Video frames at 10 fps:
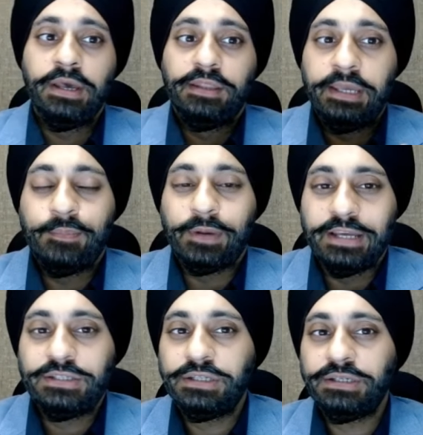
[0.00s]
the
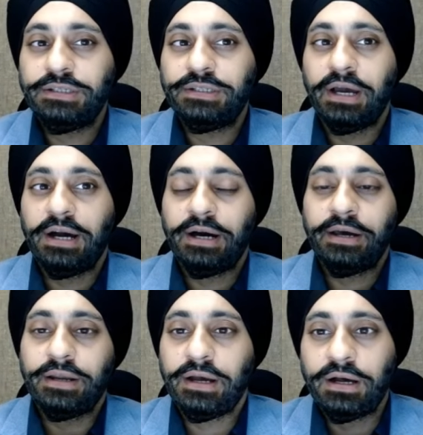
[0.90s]
prices
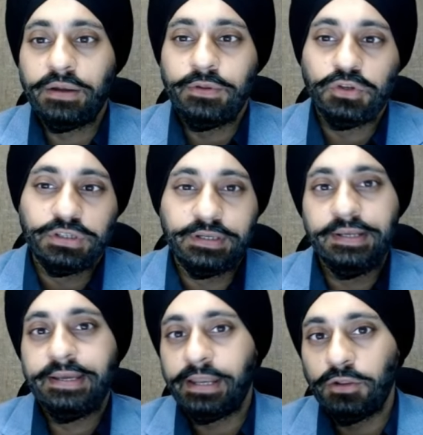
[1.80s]
are, you're
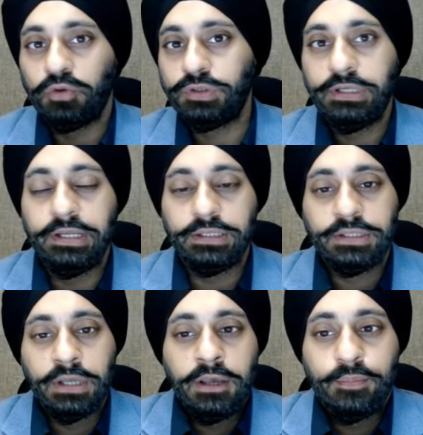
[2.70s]
still getting those deals
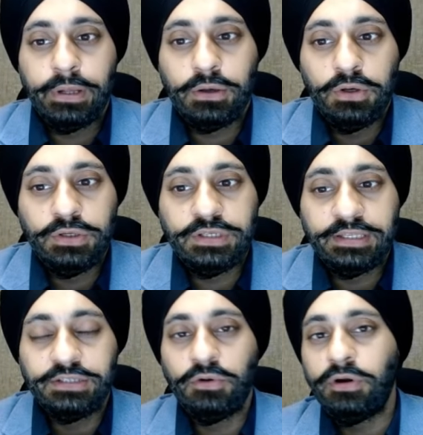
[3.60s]
because
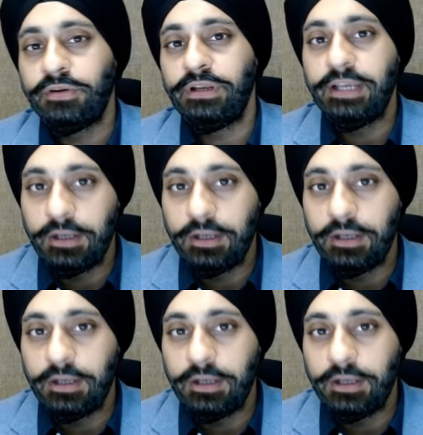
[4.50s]
it's not really